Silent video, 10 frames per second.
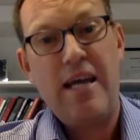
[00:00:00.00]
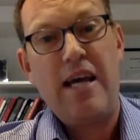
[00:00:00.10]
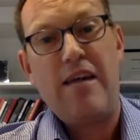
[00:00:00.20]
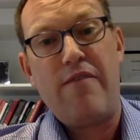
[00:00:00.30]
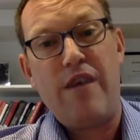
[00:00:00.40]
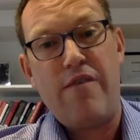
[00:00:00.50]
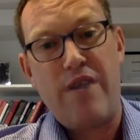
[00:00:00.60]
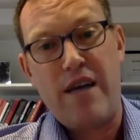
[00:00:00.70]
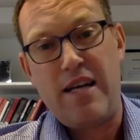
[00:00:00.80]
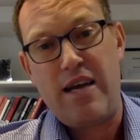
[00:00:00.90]
and if they
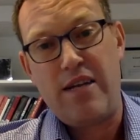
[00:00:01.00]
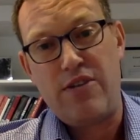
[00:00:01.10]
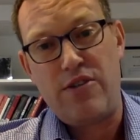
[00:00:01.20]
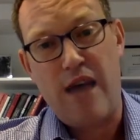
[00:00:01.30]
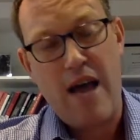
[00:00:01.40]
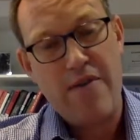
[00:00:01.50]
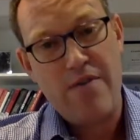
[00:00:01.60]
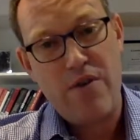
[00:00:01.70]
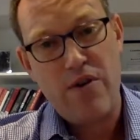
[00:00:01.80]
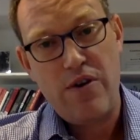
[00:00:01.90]
find out that you haven't
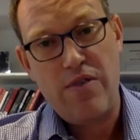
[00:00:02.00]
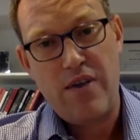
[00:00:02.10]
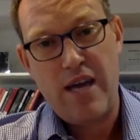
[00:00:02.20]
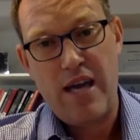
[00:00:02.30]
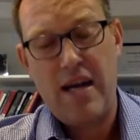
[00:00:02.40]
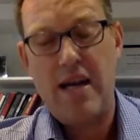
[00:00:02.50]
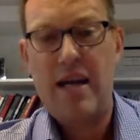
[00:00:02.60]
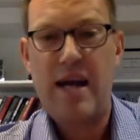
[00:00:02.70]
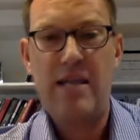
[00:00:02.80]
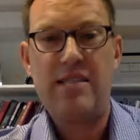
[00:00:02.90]
voted for candidate
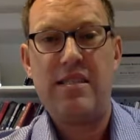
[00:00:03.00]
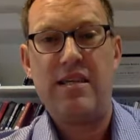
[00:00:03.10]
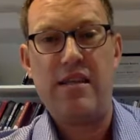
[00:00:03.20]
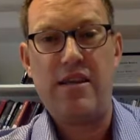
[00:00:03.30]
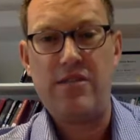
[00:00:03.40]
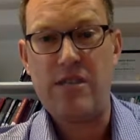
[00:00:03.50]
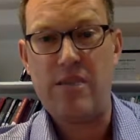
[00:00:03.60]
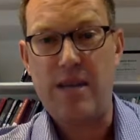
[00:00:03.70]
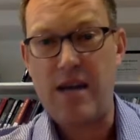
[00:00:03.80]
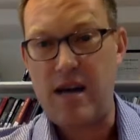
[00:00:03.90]
X, then there's going to
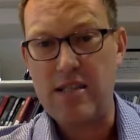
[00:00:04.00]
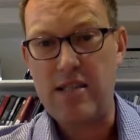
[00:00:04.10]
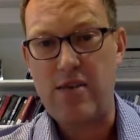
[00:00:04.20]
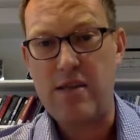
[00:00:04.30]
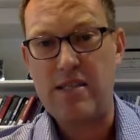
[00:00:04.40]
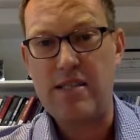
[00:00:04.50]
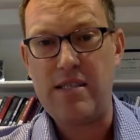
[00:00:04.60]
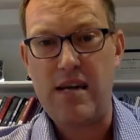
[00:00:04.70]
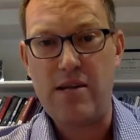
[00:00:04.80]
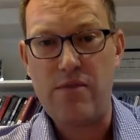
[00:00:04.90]
be consequences
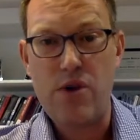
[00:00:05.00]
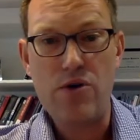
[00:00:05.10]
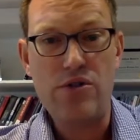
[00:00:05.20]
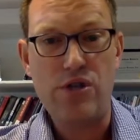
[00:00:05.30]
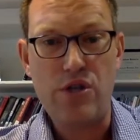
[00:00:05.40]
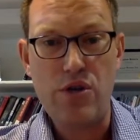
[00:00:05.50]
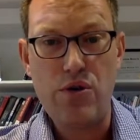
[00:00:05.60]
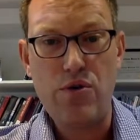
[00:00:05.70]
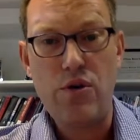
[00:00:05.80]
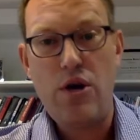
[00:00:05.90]
down the road to
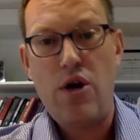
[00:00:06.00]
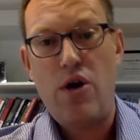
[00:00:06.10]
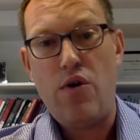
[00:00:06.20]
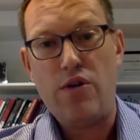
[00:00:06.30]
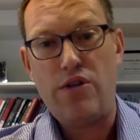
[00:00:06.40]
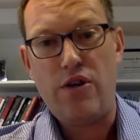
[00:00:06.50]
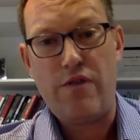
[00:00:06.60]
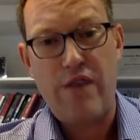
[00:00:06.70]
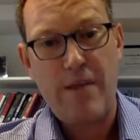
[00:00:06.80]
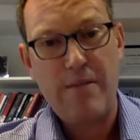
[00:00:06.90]
you or to your
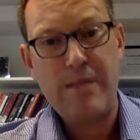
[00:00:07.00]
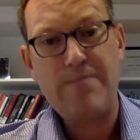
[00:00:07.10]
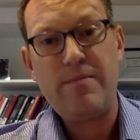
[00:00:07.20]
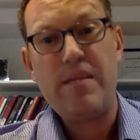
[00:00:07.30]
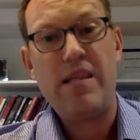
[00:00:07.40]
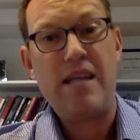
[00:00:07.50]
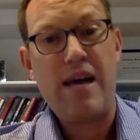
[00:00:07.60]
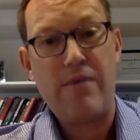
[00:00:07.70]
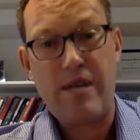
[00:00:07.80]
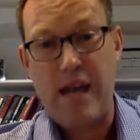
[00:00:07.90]
family, then
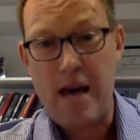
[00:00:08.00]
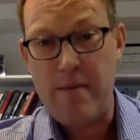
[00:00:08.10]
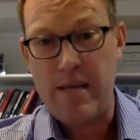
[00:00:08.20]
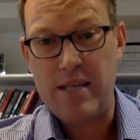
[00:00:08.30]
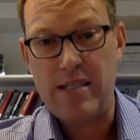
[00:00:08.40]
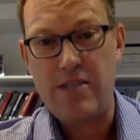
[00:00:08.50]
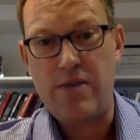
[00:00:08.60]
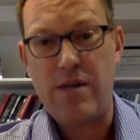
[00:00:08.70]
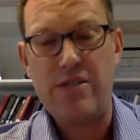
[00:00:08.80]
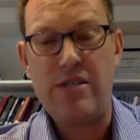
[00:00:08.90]
that would not be a
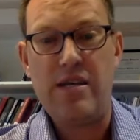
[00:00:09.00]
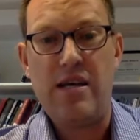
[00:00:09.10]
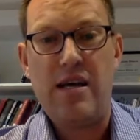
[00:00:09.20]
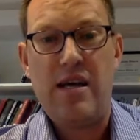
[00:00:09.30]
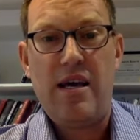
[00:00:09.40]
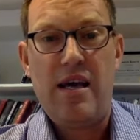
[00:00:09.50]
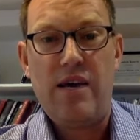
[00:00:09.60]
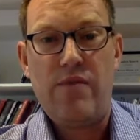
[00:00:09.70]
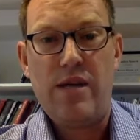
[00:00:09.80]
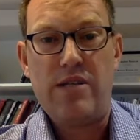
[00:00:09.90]
situation
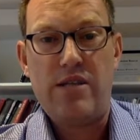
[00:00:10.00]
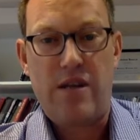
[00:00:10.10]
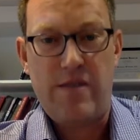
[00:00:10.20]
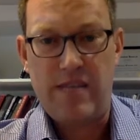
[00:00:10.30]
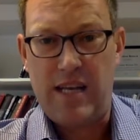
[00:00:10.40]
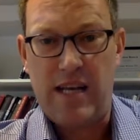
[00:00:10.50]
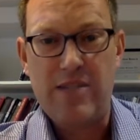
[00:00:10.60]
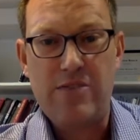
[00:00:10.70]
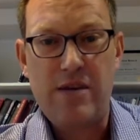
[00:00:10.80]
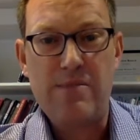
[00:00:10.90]
in which, obviously an
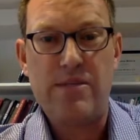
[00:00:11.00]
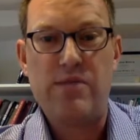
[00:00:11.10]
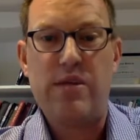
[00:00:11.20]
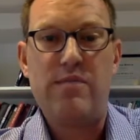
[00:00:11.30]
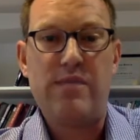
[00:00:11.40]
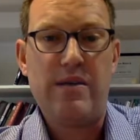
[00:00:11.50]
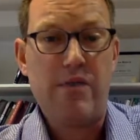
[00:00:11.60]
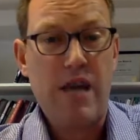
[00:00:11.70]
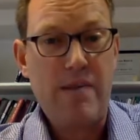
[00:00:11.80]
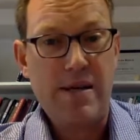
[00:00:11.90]
extreme situation, but that
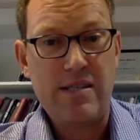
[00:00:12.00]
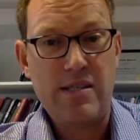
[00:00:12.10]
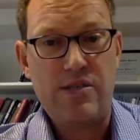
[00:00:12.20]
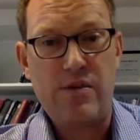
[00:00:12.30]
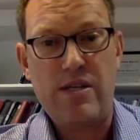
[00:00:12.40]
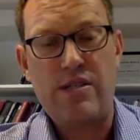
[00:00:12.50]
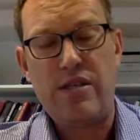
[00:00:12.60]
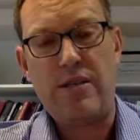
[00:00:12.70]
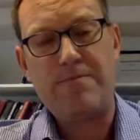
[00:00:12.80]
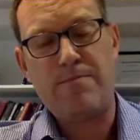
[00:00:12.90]
would not be a
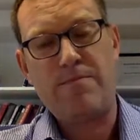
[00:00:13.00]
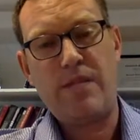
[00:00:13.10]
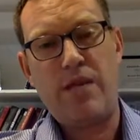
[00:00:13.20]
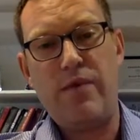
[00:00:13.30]
situation in